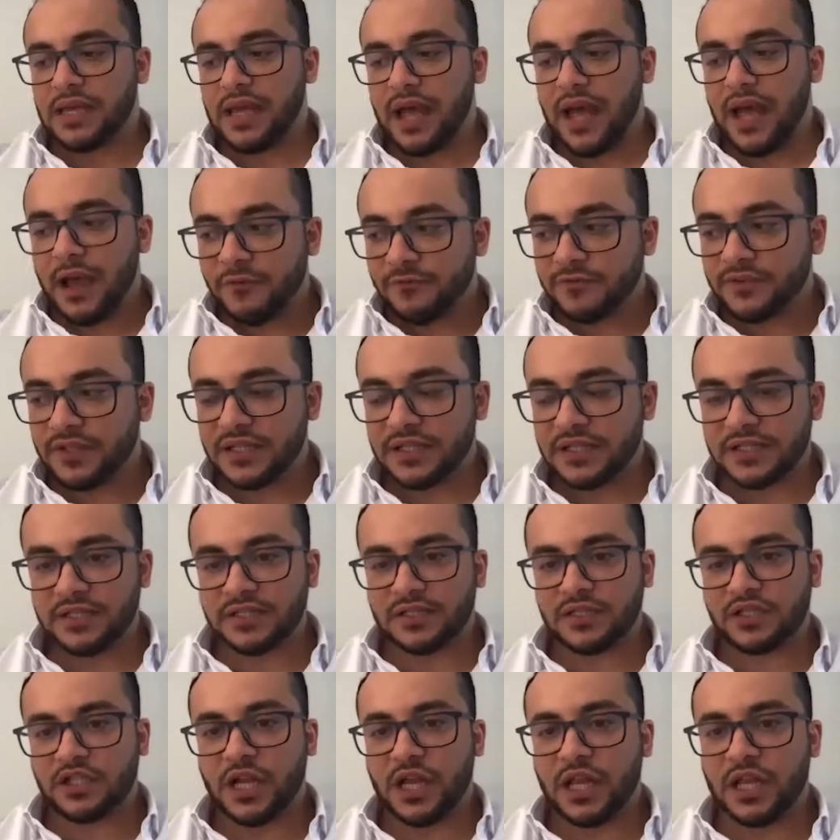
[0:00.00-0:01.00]
have this
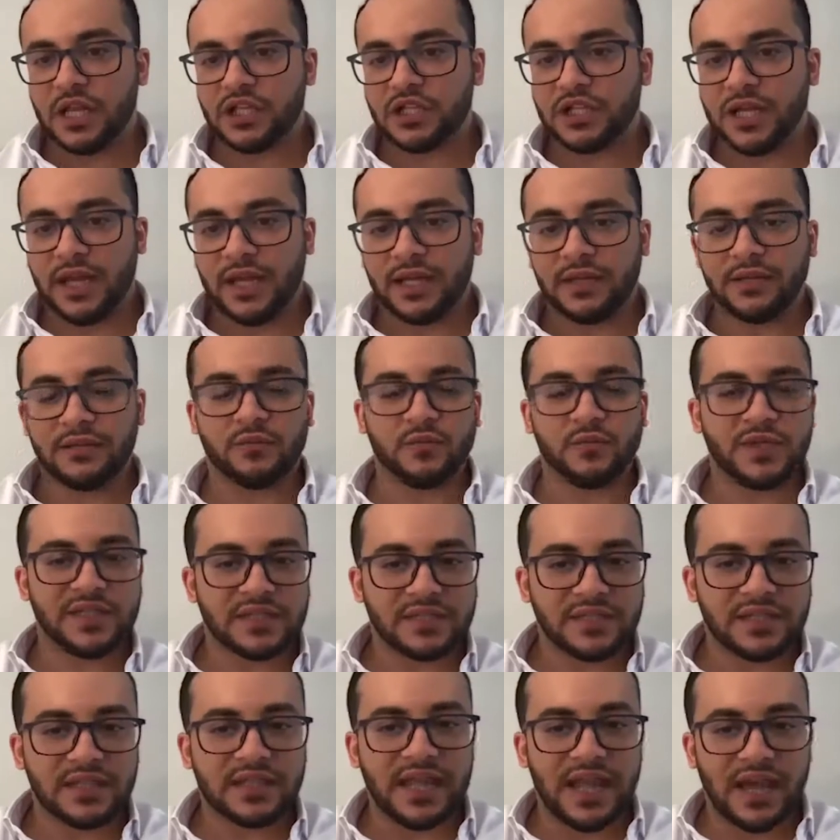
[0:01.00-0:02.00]
challenge, and we
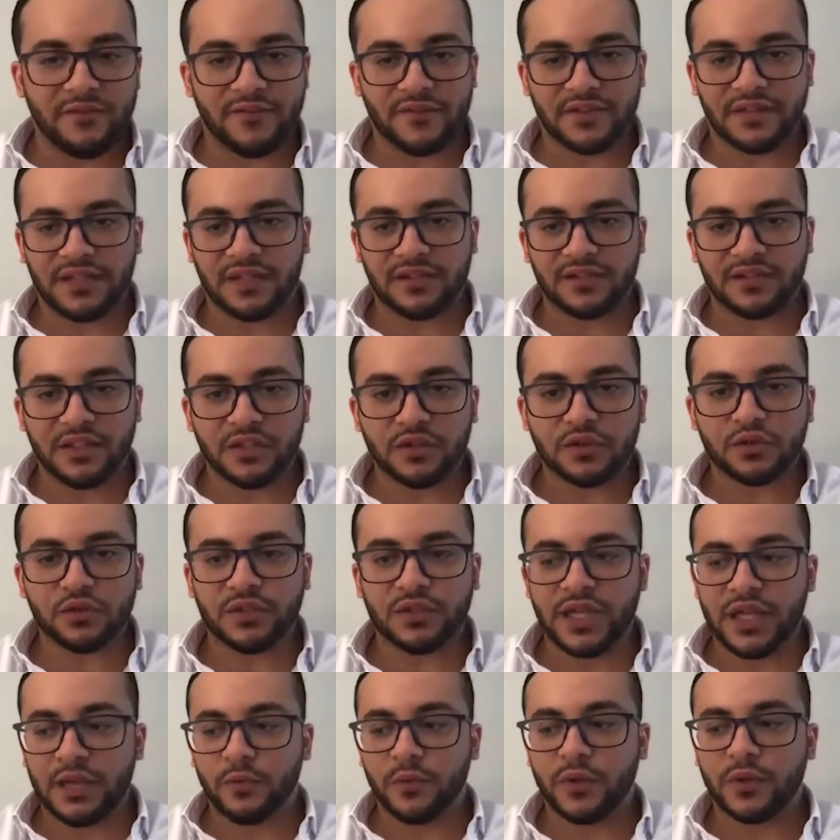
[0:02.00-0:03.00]
still have it until
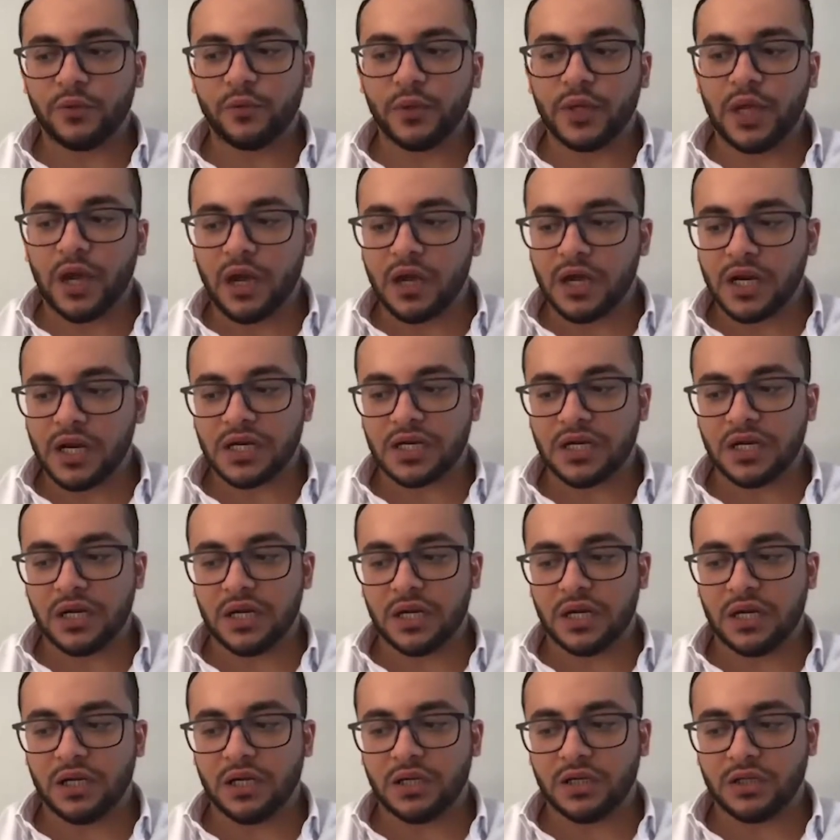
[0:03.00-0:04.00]
today when we hire
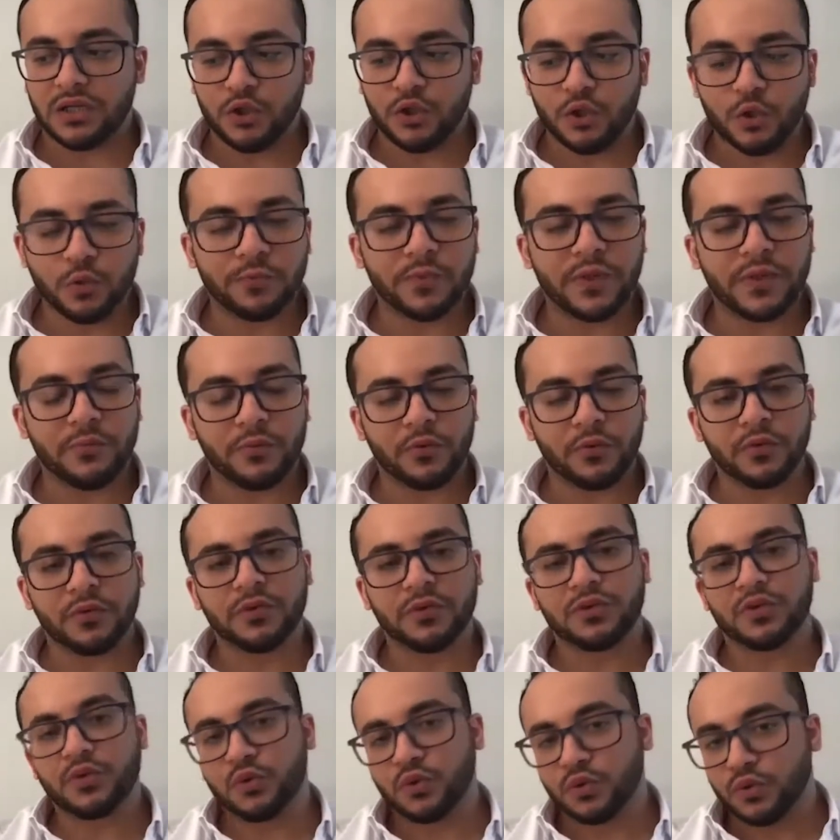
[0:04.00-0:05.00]
new
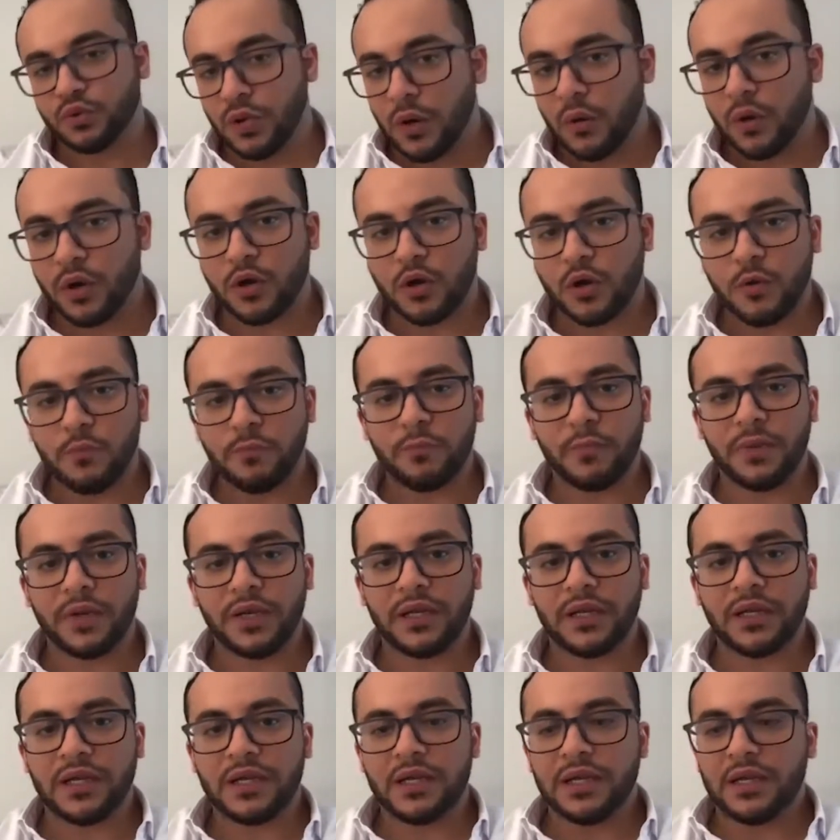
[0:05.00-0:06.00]
people to our
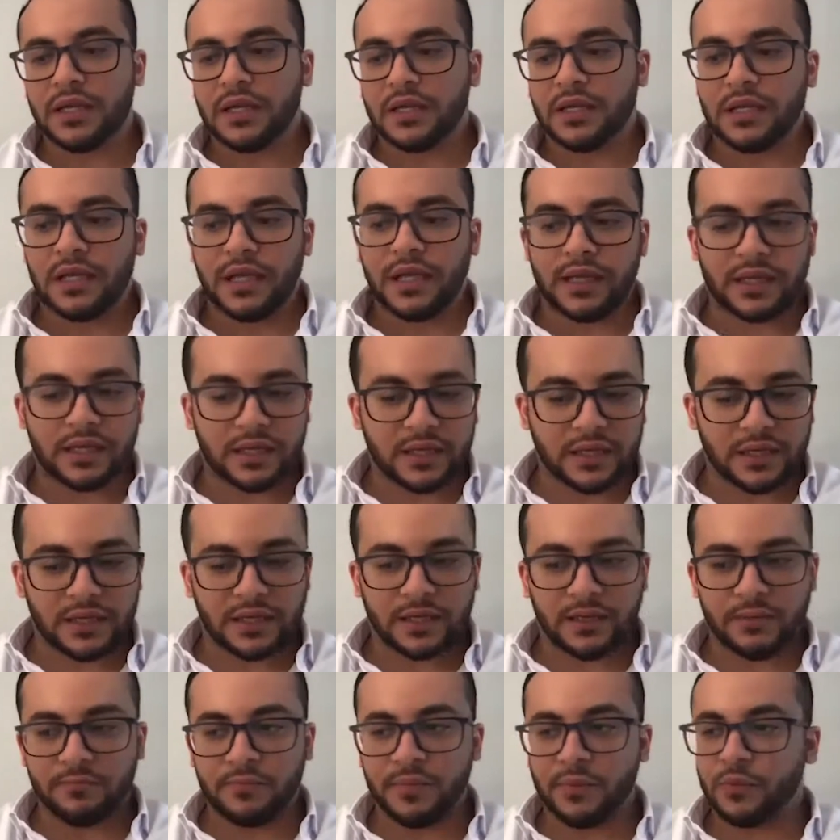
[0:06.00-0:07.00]
company. Like
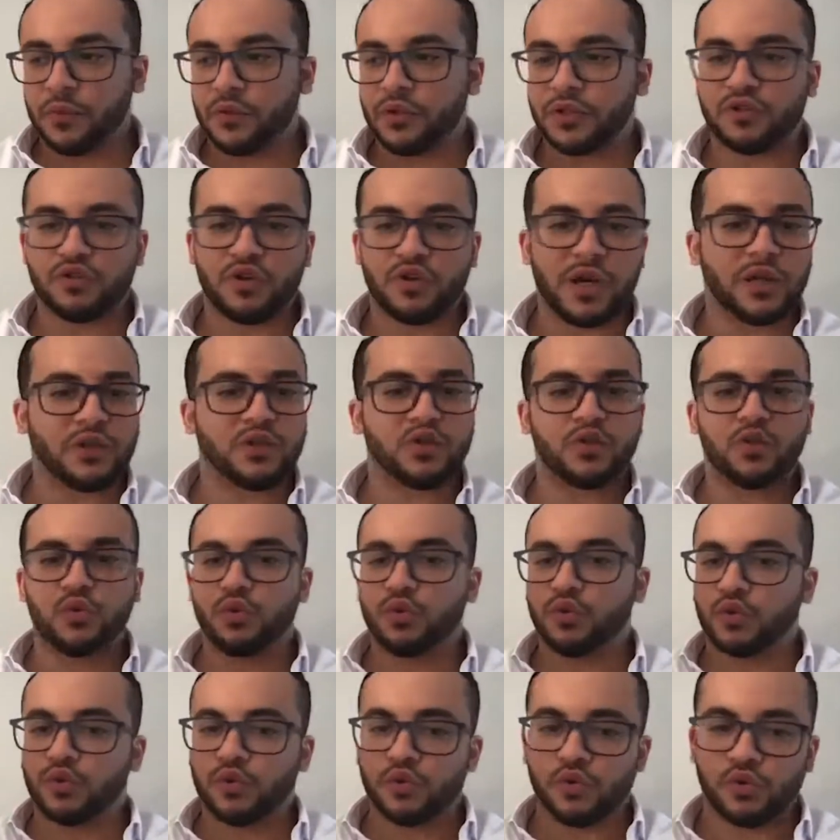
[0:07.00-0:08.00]
people trying
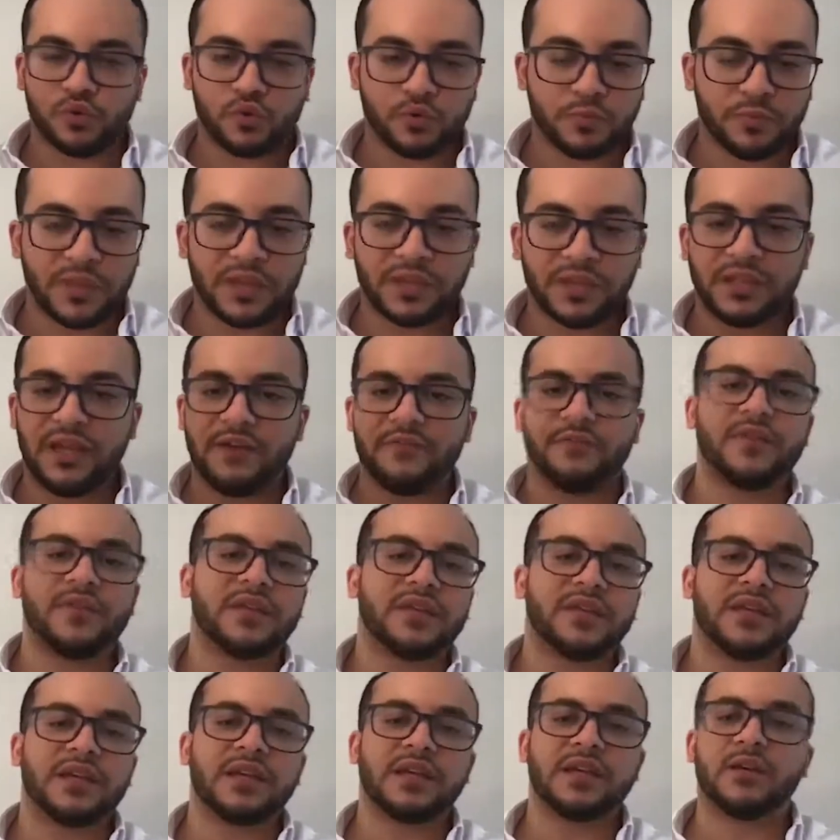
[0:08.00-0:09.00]
to build
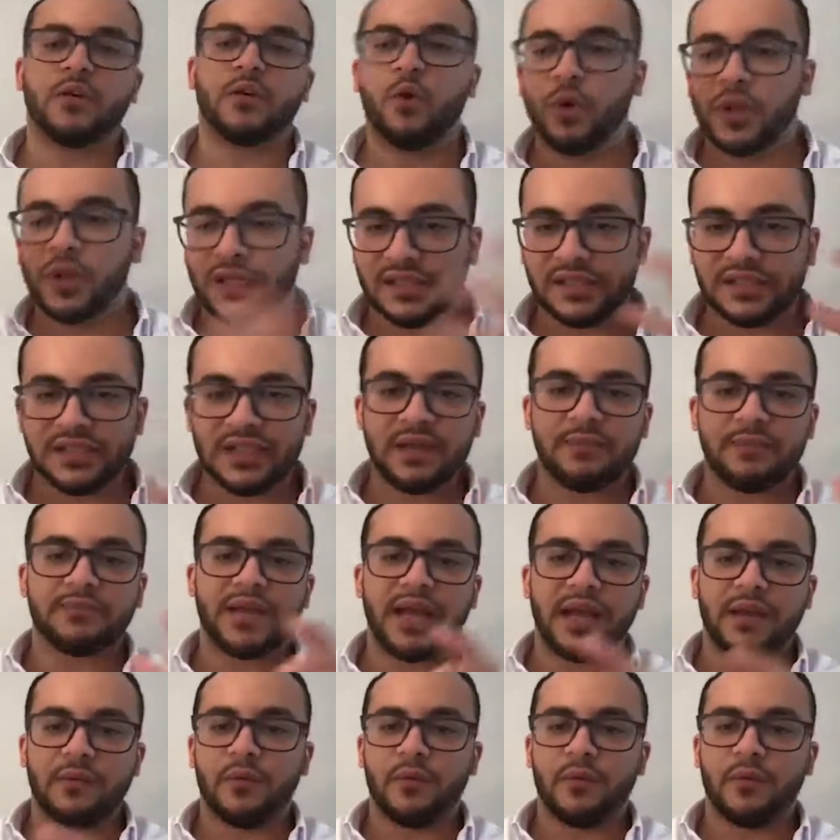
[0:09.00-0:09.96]
everything all at the same time or